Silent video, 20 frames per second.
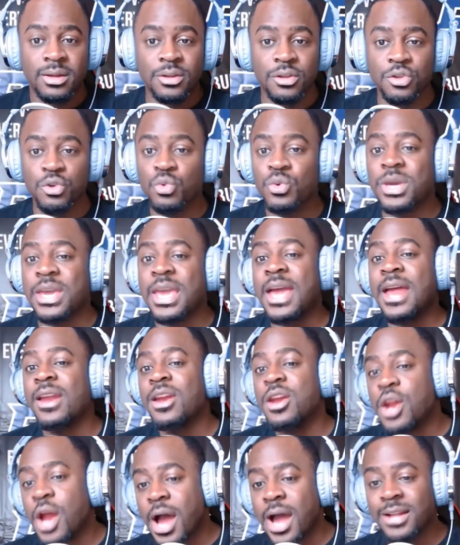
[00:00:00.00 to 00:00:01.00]
You
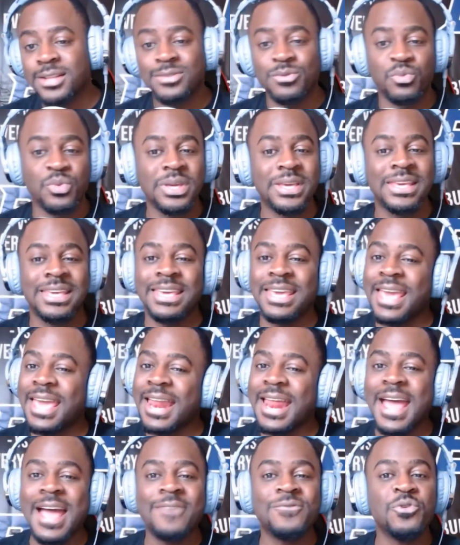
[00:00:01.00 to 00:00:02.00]
cannot, we can't
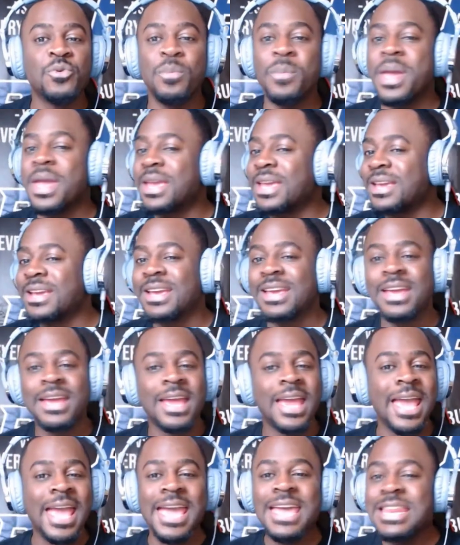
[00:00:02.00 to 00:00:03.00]
have you making
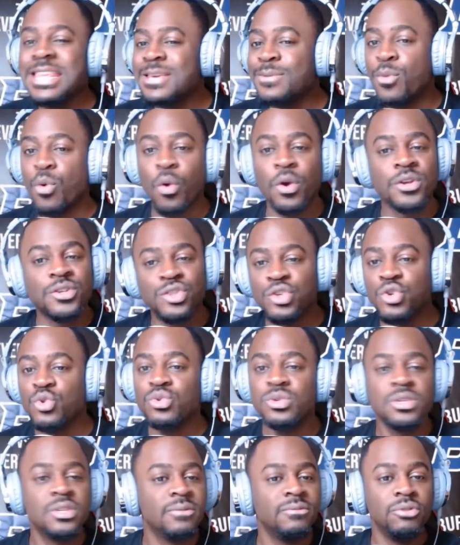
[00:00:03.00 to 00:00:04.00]
any more
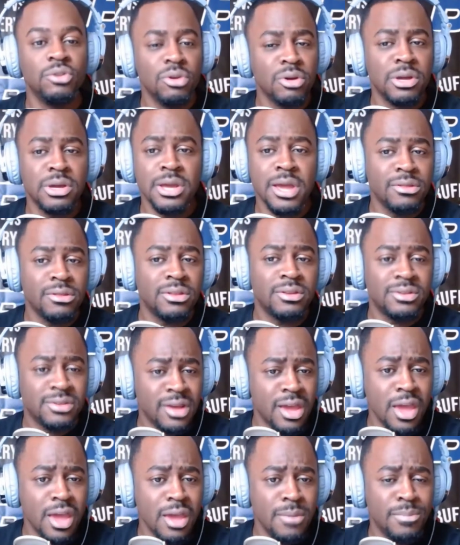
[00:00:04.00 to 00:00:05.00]
excuses of looking at the
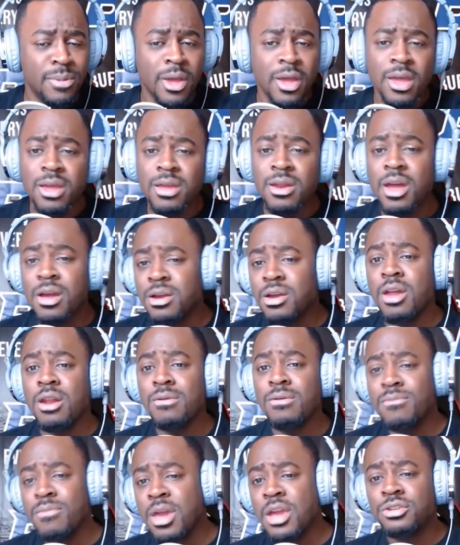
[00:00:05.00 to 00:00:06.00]
tape. You know, gotta
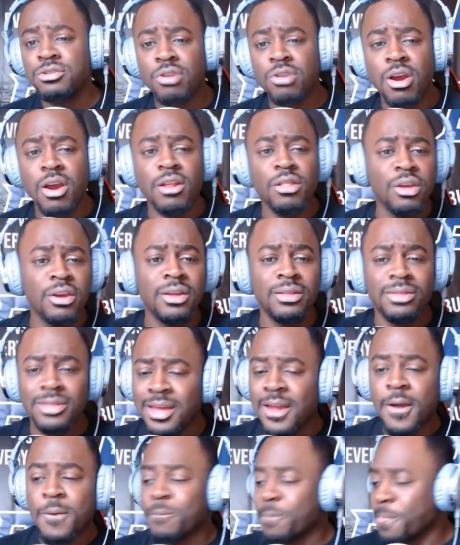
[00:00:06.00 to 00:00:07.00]
make sure and look at the.
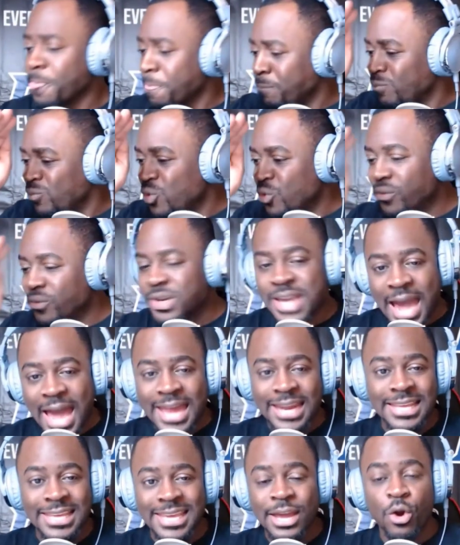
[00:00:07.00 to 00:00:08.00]
You've got
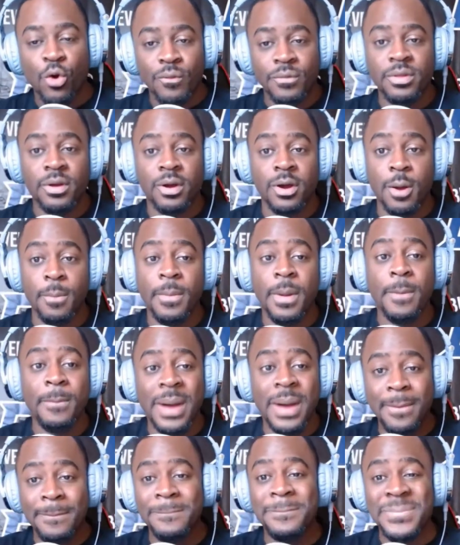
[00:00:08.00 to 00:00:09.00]
to get over the hump
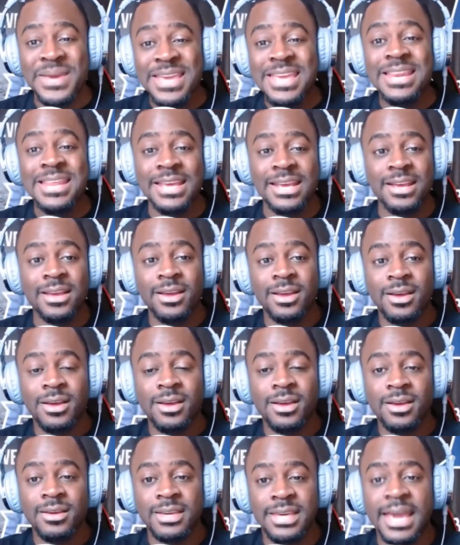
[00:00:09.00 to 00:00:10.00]
by beating
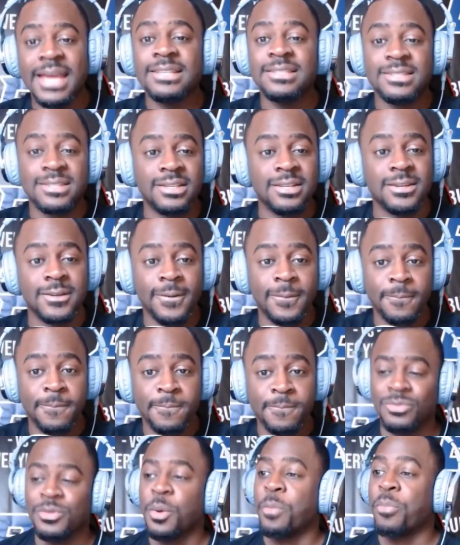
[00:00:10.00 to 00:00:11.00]
Kansas City.
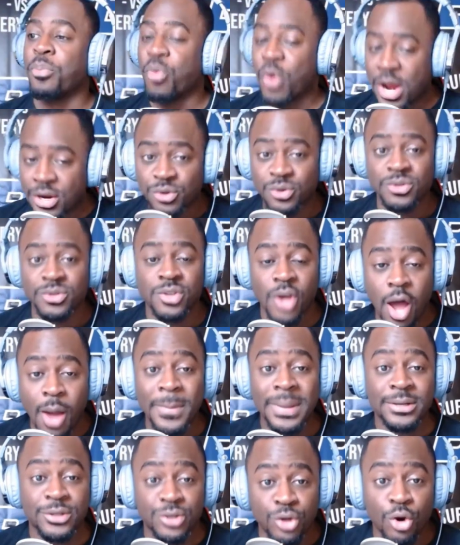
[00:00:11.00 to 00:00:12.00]
The pressure's
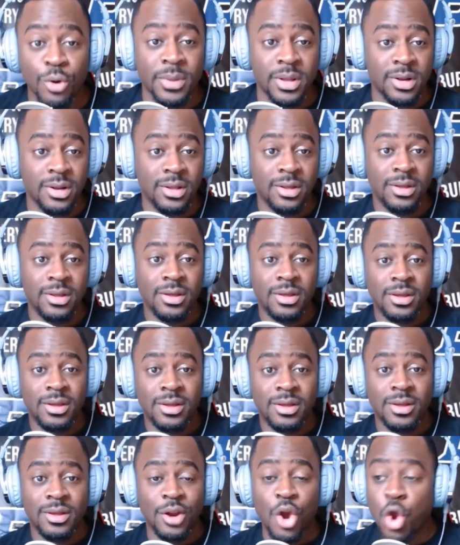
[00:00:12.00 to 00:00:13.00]
on McDermott.
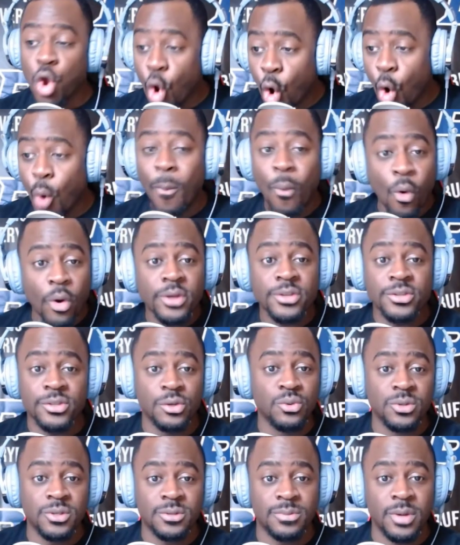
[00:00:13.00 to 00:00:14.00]
No more
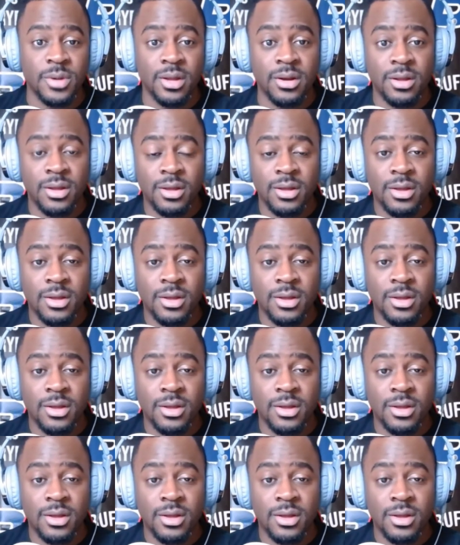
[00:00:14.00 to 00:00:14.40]
excuses, man.